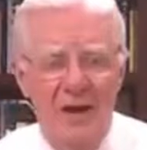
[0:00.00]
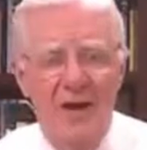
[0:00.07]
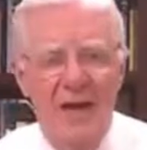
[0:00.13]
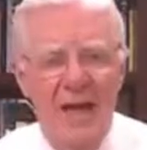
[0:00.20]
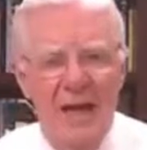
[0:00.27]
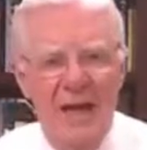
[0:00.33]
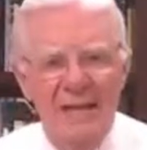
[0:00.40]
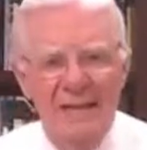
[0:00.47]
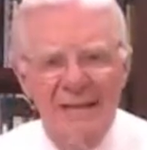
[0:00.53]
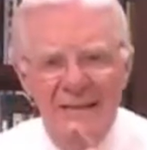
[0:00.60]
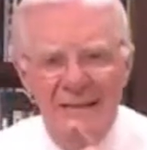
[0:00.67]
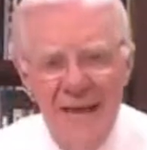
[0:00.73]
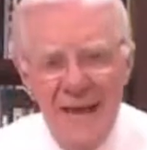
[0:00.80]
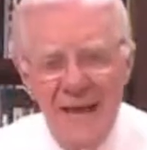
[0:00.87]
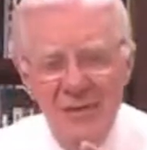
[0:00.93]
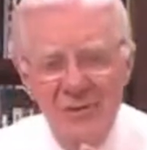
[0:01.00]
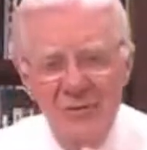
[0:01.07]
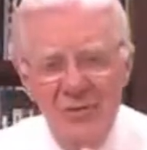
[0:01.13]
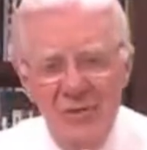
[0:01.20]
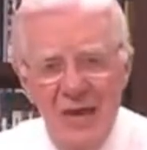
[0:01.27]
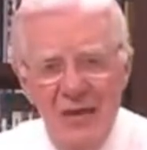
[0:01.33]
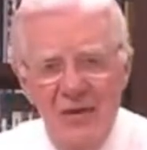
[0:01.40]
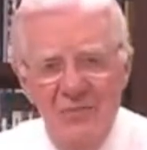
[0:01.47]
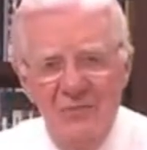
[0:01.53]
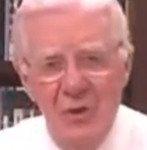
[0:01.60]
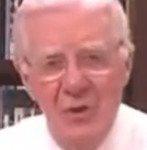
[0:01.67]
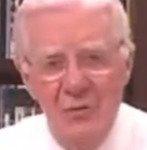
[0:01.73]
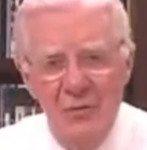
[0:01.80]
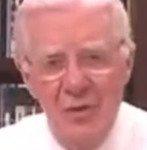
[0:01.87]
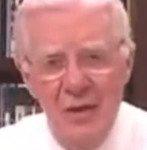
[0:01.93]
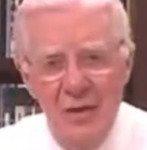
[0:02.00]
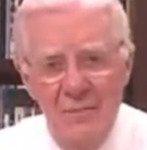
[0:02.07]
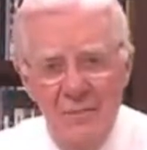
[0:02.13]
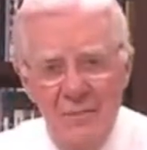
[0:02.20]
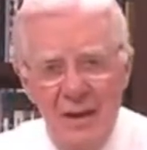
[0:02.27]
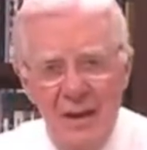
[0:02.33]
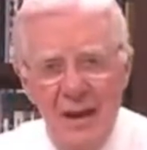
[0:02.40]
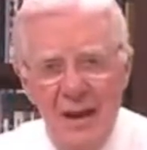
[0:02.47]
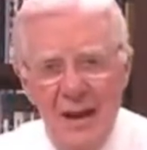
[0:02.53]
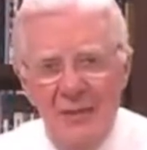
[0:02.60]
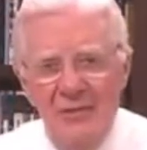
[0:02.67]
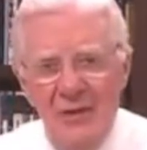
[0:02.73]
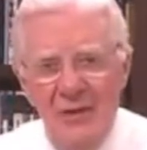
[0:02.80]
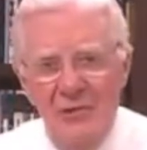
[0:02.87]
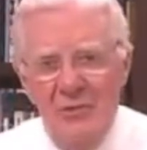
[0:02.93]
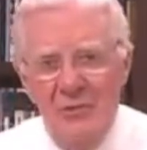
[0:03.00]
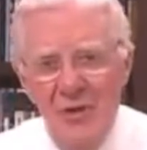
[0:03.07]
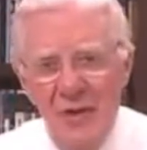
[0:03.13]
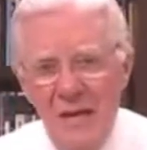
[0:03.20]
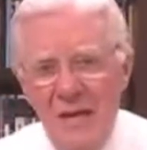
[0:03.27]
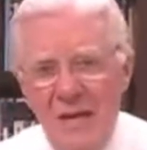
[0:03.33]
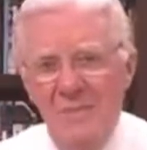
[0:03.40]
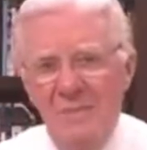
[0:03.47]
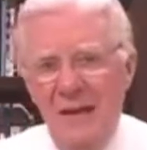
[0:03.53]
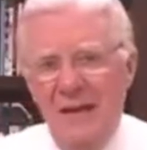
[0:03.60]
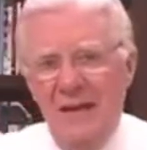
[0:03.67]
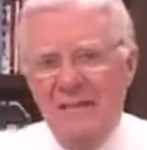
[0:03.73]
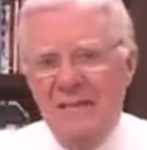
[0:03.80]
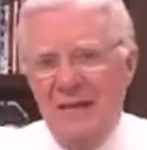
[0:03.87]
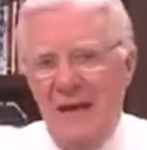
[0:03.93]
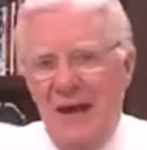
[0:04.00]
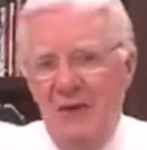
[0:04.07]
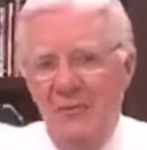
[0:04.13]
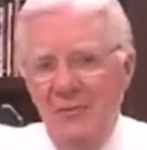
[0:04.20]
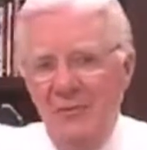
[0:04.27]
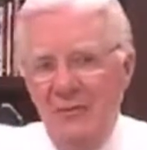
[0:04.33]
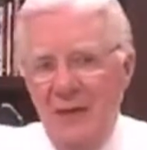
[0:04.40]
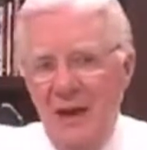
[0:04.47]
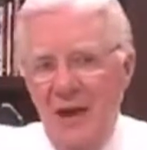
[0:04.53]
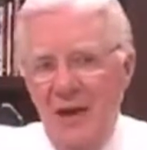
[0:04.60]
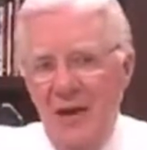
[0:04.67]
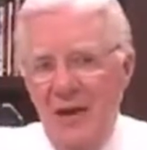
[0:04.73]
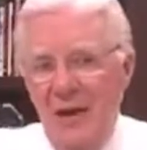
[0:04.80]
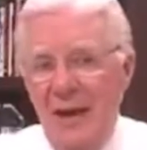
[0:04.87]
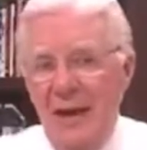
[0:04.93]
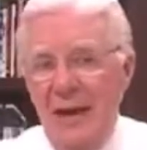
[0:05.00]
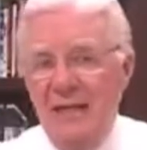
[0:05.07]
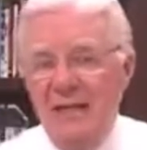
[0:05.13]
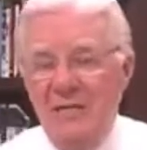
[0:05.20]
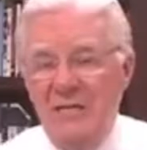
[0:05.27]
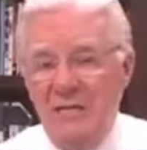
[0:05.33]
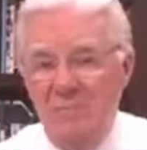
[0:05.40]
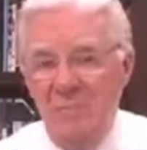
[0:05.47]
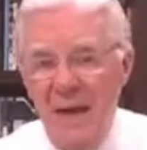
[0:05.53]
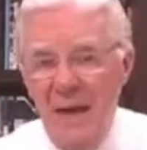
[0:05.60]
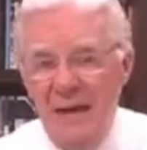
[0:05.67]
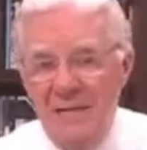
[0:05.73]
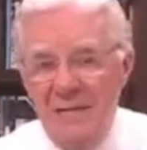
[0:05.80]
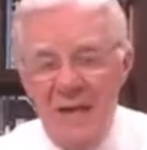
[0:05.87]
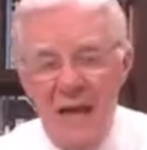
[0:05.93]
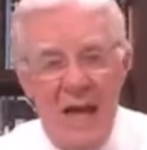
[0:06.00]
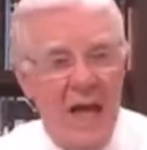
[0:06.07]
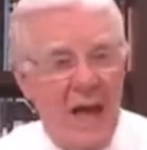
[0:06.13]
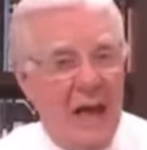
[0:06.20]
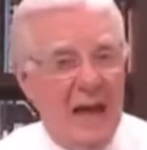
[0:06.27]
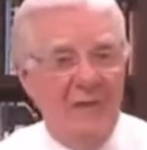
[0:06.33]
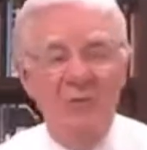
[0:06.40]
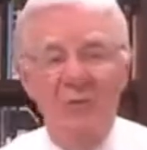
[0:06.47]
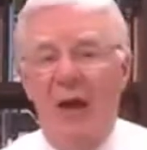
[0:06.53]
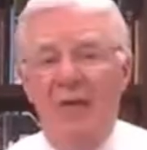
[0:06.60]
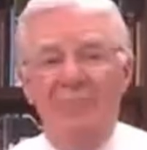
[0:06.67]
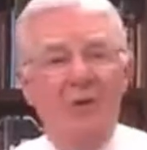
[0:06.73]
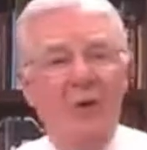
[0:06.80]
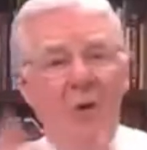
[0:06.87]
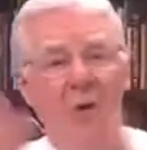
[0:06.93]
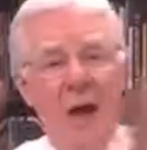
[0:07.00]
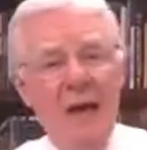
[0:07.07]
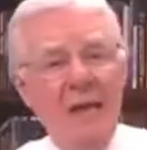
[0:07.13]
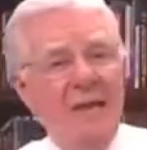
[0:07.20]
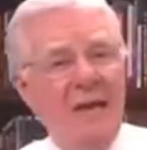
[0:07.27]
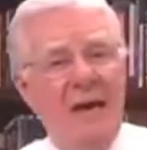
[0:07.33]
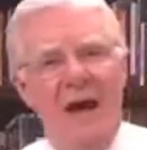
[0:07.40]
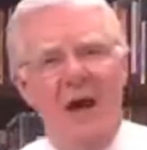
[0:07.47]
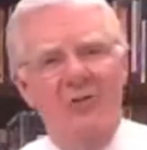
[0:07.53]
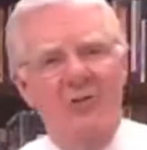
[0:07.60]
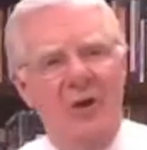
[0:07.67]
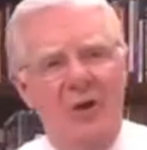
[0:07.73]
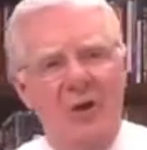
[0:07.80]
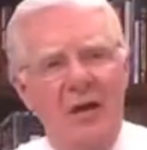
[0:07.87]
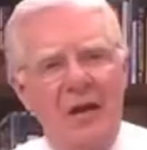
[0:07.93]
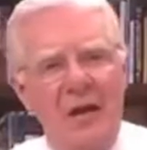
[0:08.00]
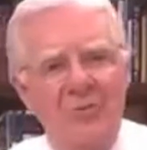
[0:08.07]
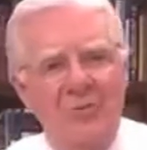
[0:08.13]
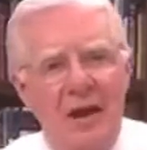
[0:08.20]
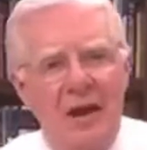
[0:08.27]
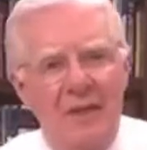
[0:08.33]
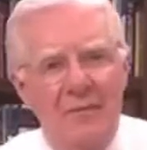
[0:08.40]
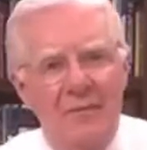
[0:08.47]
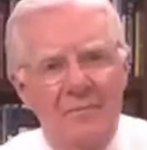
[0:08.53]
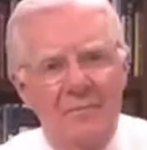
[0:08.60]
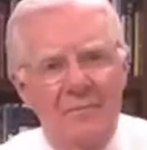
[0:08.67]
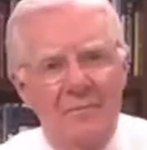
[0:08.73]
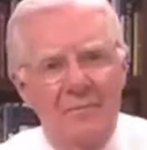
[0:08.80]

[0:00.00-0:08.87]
there. Then you think of your dream, and the dream is out there in space. And you have no idea how you're going to get there.